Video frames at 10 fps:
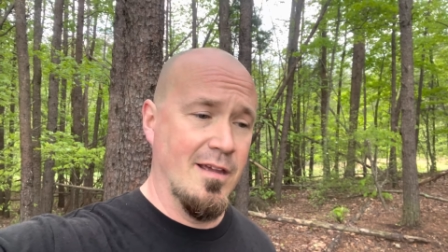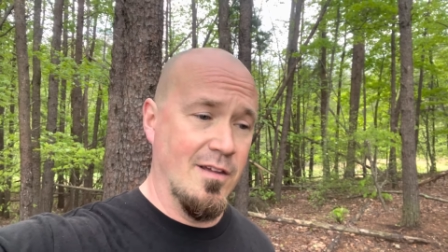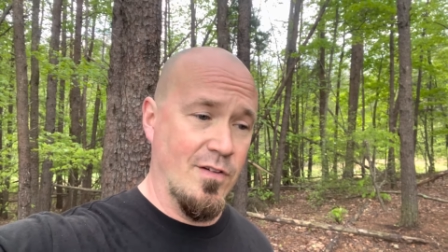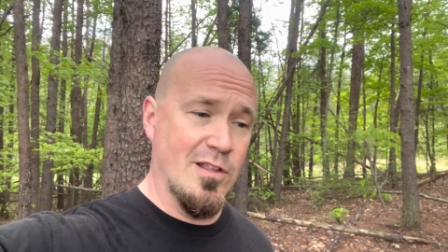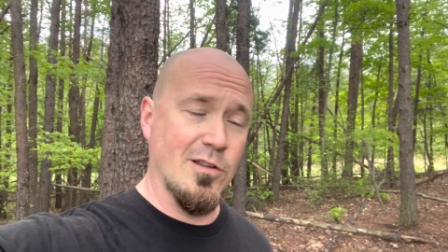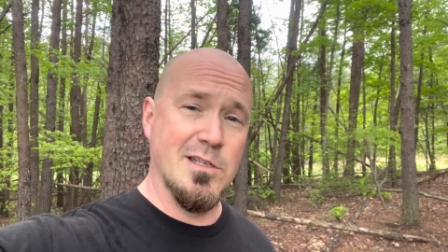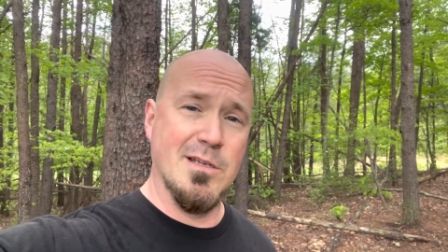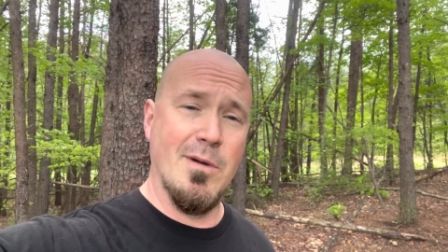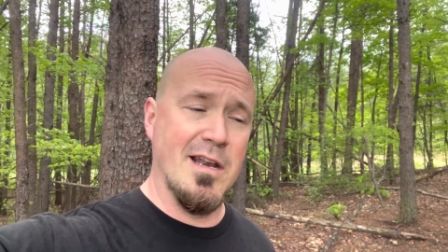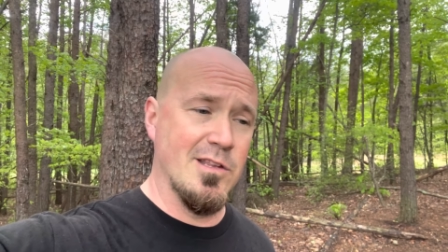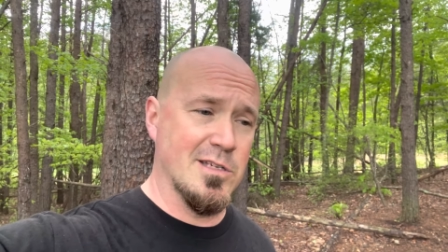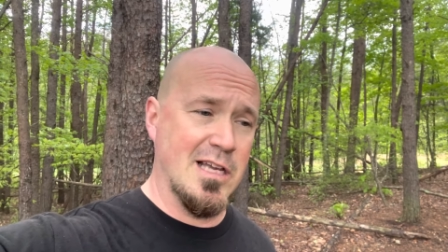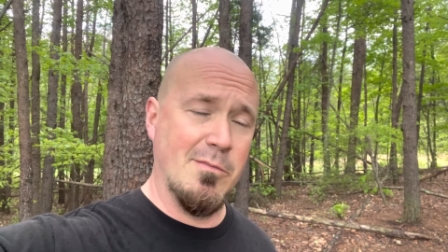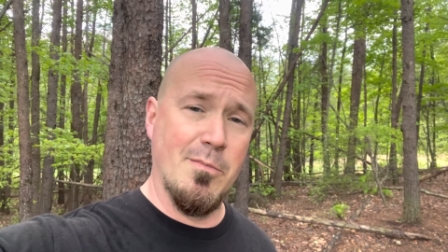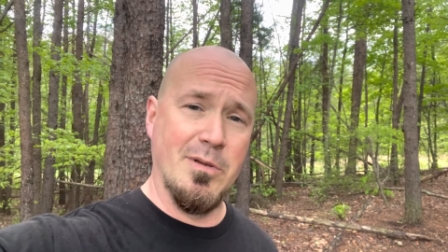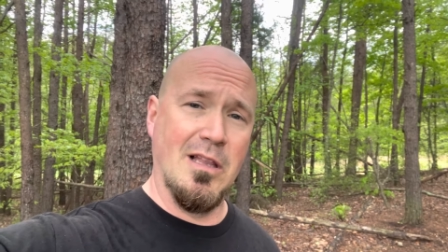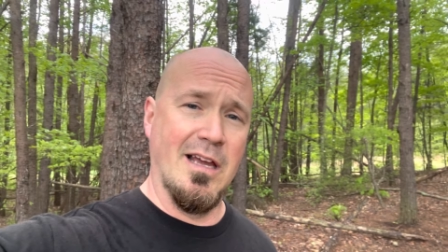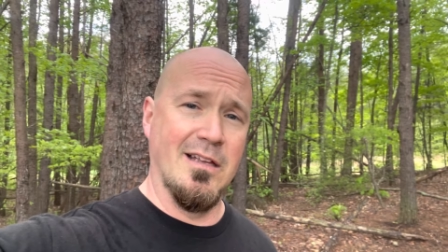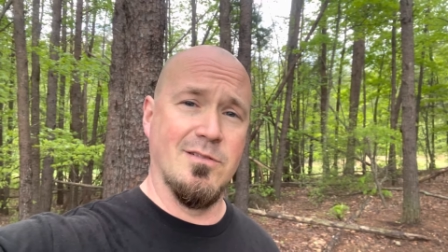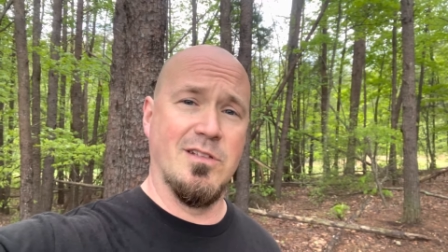Eventually, somebody just come up and,
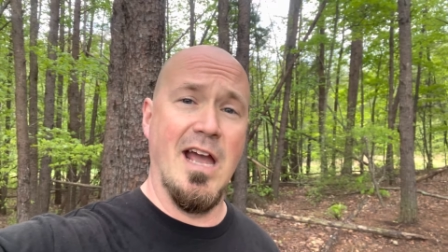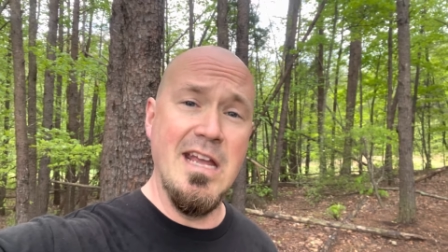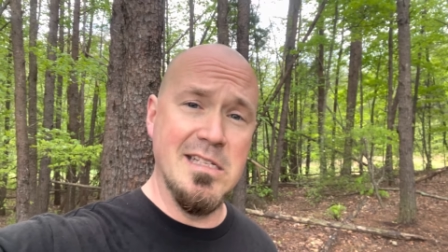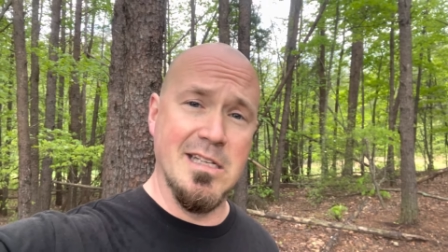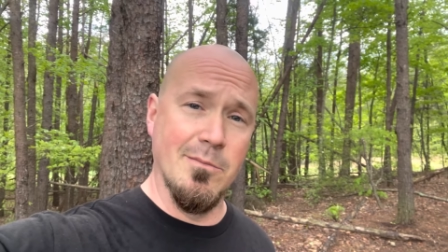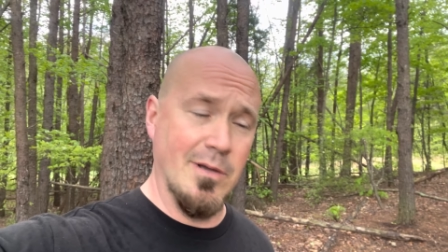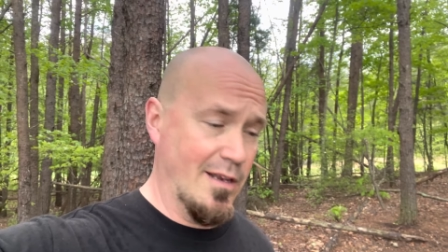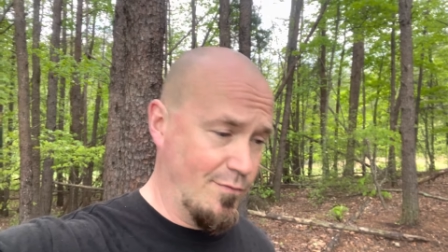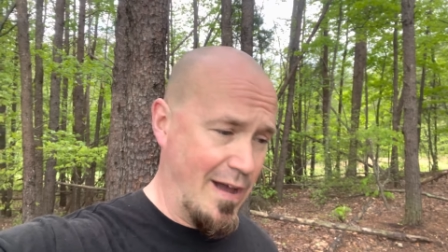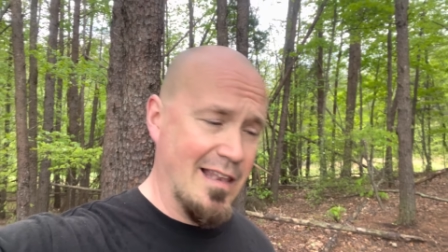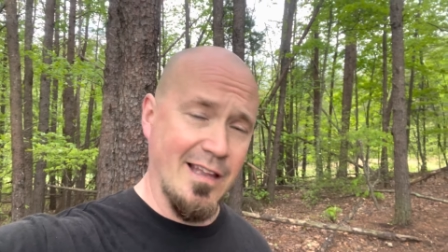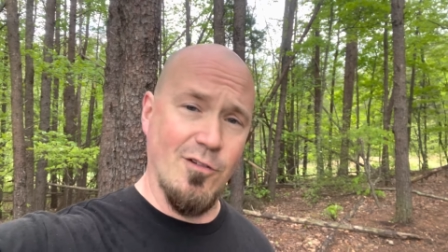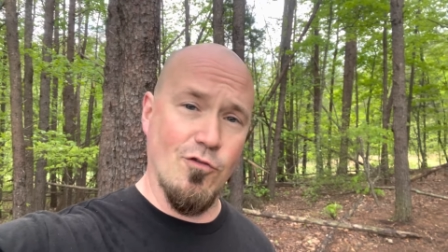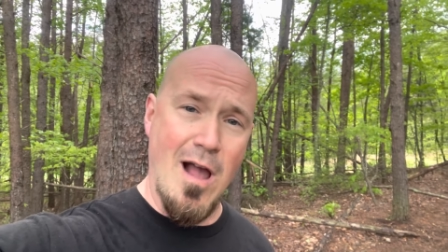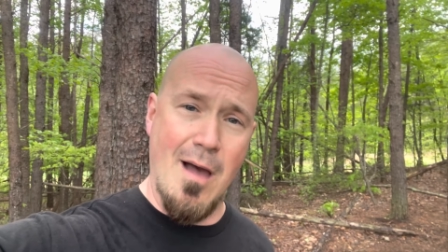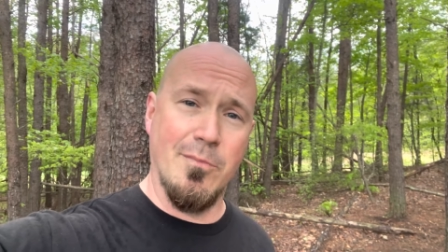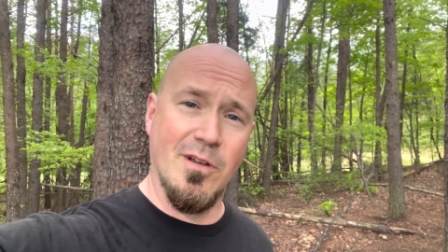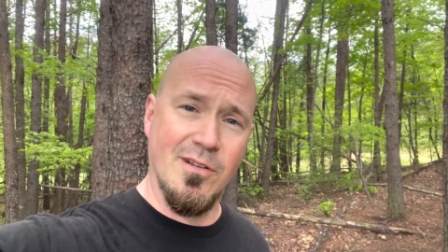like, tased him, and he finally dropped.